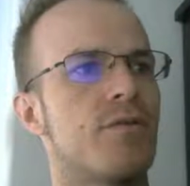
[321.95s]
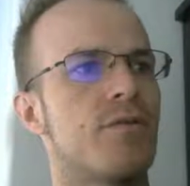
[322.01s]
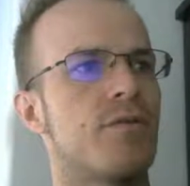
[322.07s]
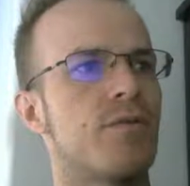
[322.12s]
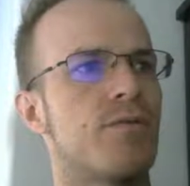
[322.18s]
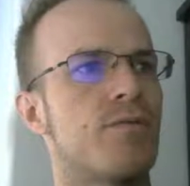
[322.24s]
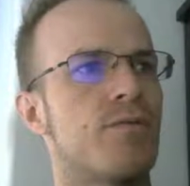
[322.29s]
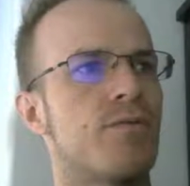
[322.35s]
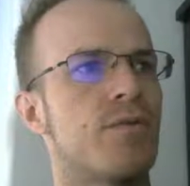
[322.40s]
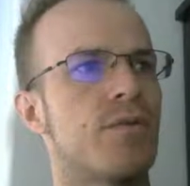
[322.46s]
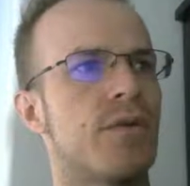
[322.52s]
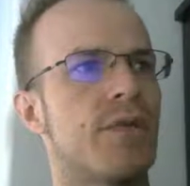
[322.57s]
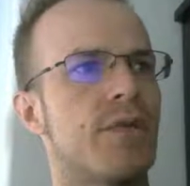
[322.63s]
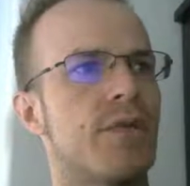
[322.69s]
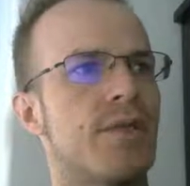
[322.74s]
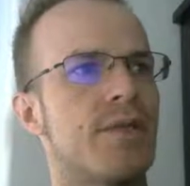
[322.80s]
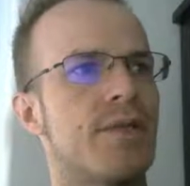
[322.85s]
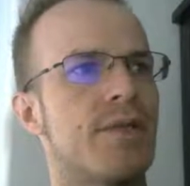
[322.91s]

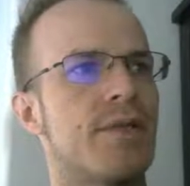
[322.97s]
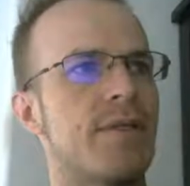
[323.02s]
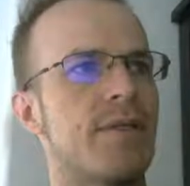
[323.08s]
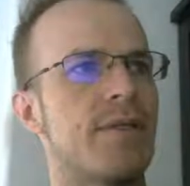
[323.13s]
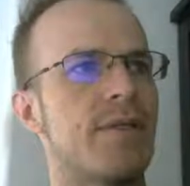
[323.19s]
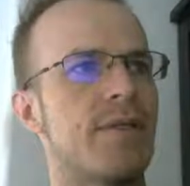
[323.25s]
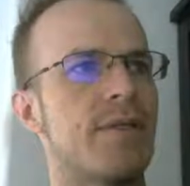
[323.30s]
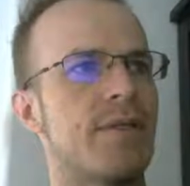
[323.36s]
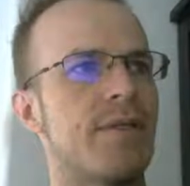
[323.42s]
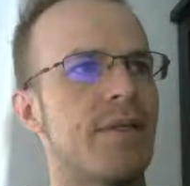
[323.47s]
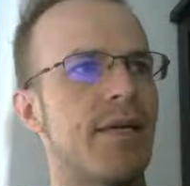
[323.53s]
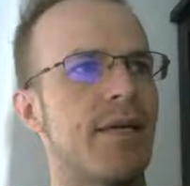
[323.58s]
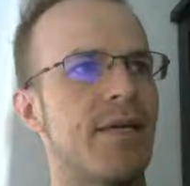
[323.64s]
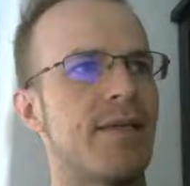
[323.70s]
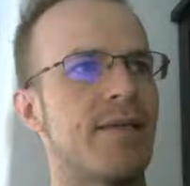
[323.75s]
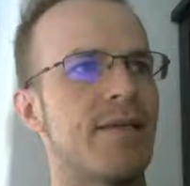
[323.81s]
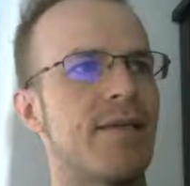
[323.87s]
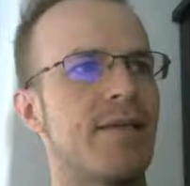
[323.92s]

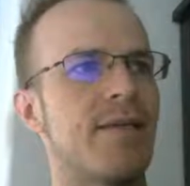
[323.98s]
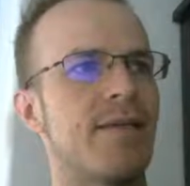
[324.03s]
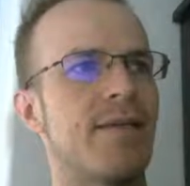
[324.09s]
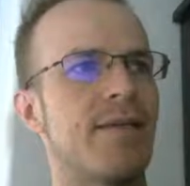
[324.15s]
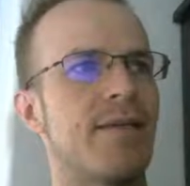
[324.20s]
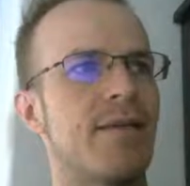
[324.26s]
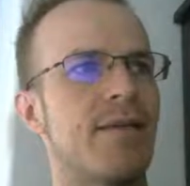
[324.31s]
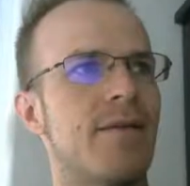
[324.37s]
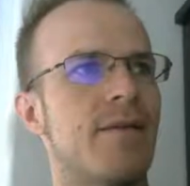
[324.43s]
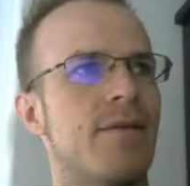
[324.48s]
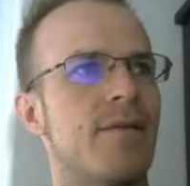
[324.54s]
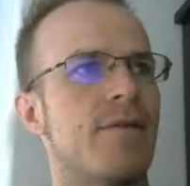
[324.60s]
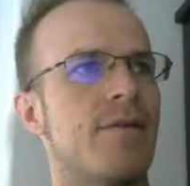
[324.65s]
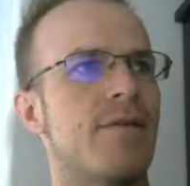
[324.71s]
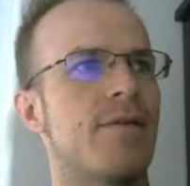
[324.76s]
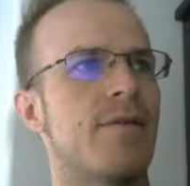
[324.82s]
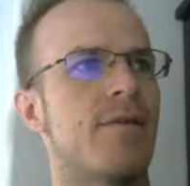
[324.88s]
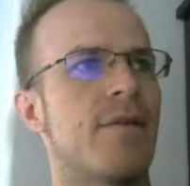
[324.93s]
2019,
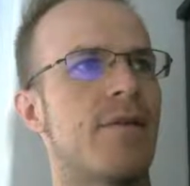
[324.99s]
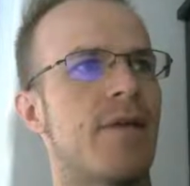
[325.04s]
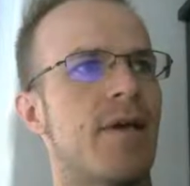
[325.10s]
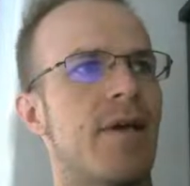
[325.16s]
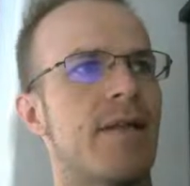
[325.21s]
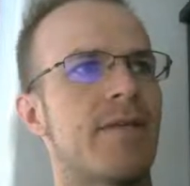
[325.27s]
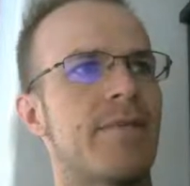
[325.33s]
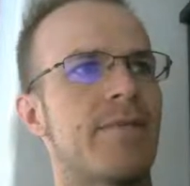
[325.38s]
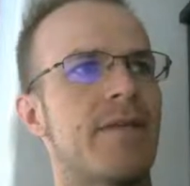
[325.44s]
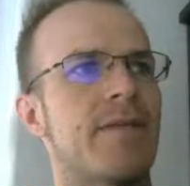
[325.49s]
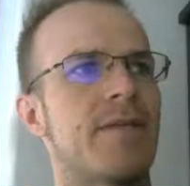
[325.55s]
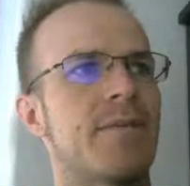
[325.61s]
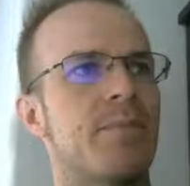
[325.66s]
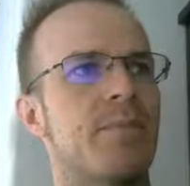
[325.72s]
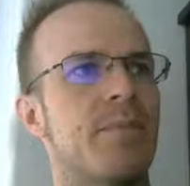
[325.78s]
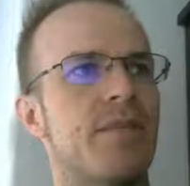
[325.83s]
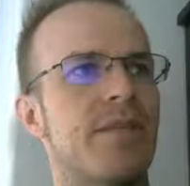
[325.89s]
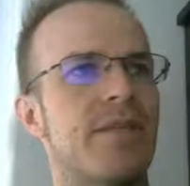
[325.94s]
Alamance
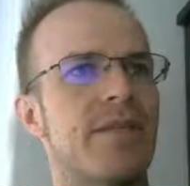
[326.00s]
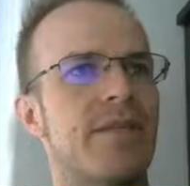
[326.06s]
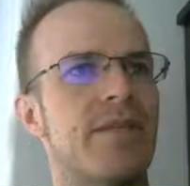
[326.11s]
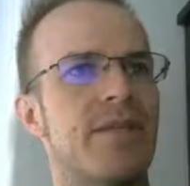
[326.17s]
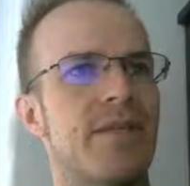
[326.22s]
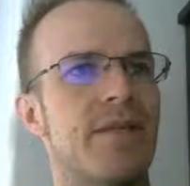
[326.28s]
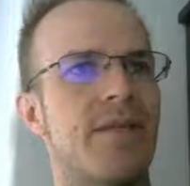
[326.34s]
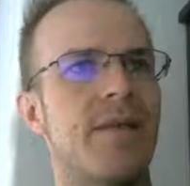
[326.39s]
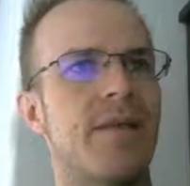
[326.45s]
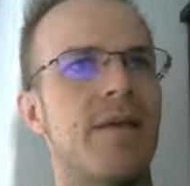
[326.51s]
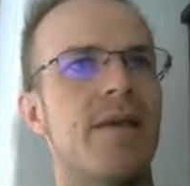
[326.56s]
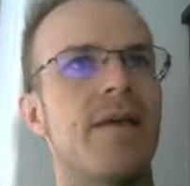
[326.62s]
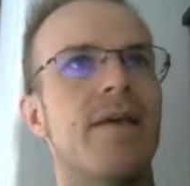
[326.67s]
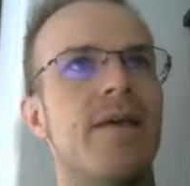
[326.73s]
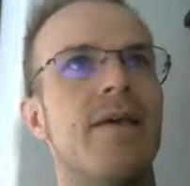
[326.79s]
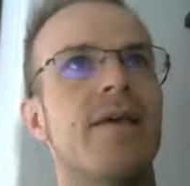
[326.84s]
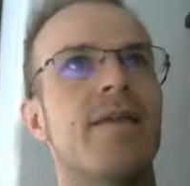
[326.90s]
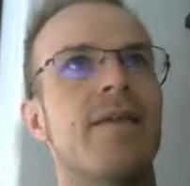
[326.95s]
Burlington,
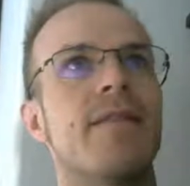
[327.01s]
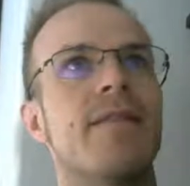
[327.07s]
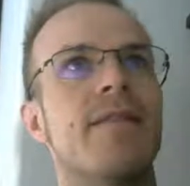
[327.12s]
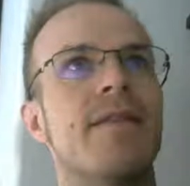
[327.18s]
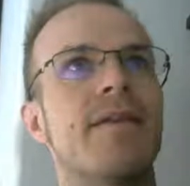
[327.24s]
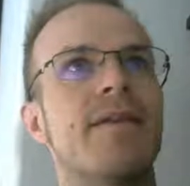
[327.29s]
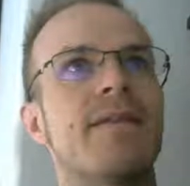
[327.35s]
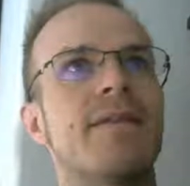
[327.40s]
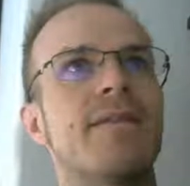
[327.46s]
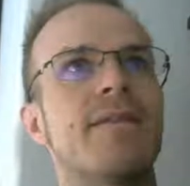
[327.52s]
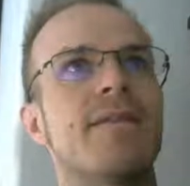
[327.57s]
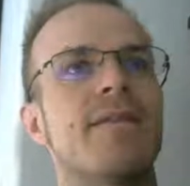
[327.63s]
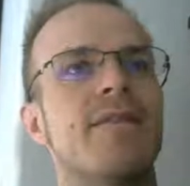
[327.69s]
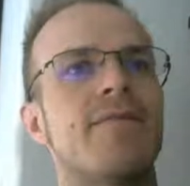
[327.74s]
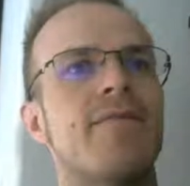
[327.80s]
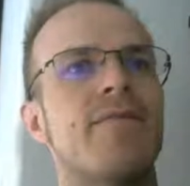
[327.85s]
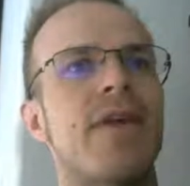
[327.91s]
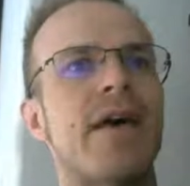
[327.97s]
these
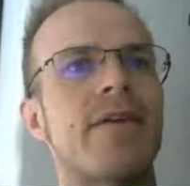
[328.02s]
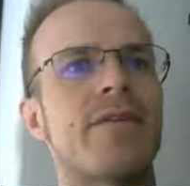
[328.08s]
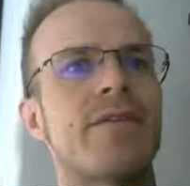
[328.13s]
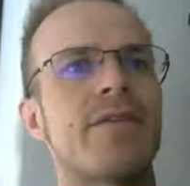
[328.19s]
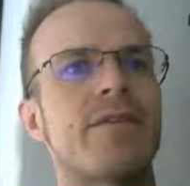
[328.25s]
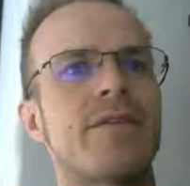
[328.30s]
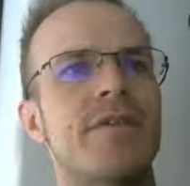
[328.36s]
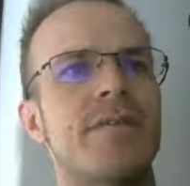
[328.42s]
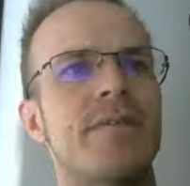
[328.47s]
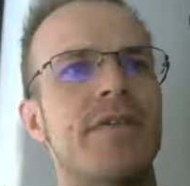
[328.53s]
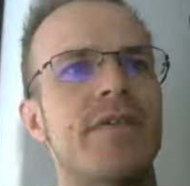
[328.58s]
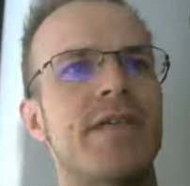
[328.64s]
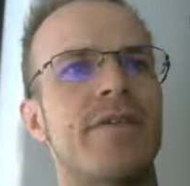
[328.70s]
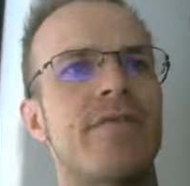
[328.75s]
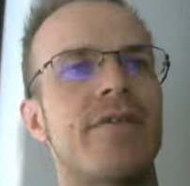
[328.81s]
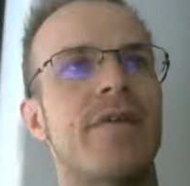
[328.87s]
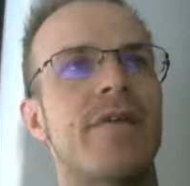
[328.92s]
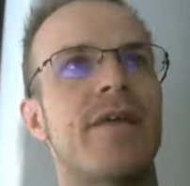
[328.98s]
values should be
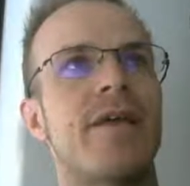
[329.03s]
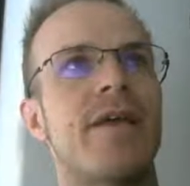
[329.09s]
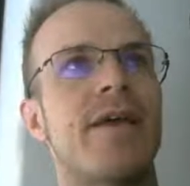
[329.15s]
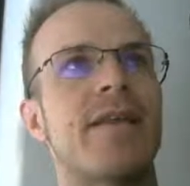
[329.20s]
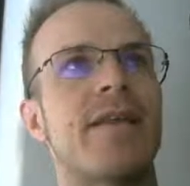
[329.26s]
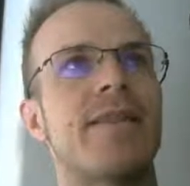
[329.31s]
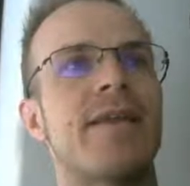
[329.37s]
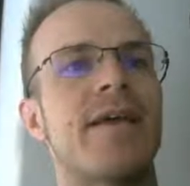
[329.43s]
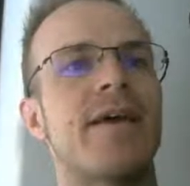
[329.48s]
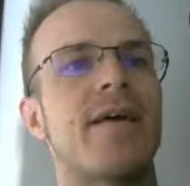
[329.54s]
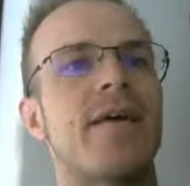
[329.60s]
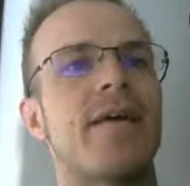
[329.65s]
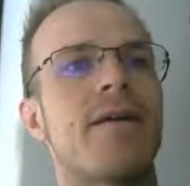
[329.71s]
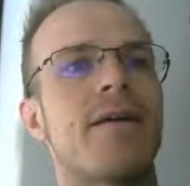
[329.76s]
different, and they are.